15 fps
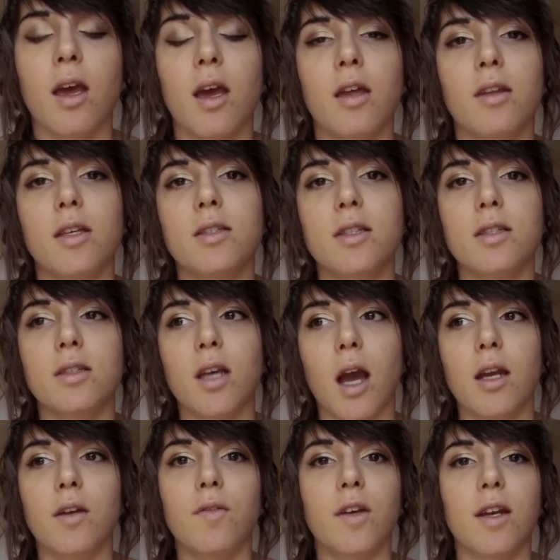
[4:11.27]
And this is
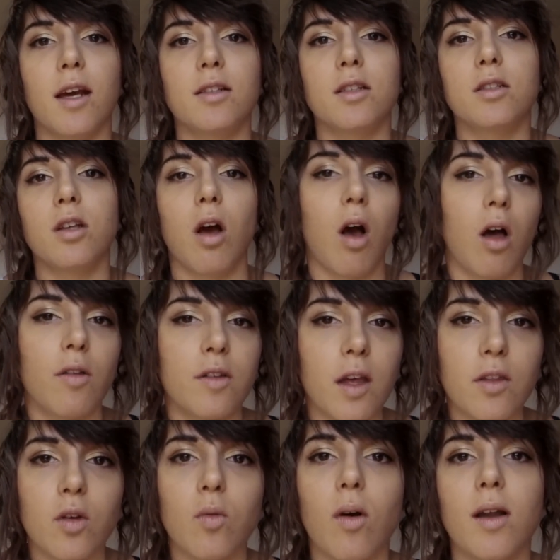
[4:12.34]
kind of connected to all the
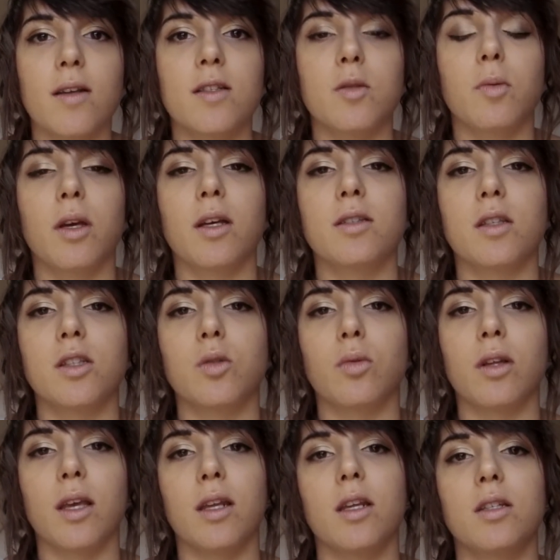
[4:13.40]
other ones because it's
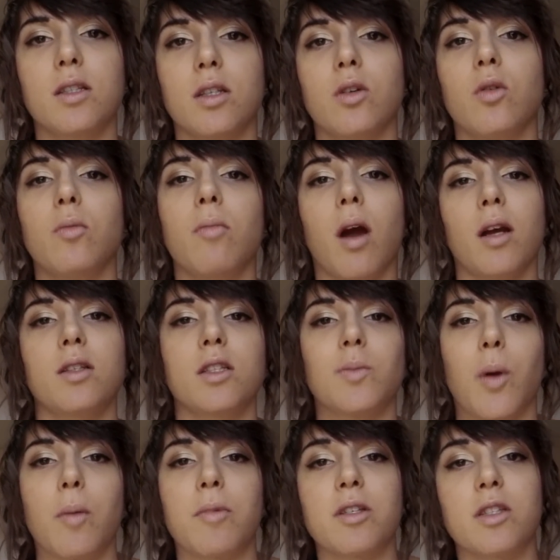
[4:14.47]
related to Marx's
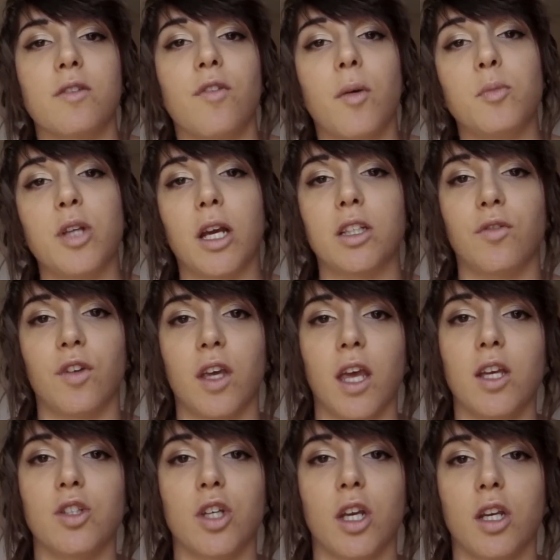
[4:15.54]
premise of
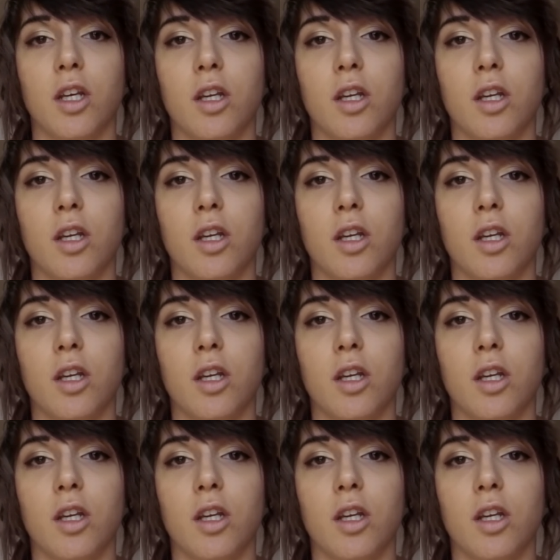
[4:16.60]
objectification.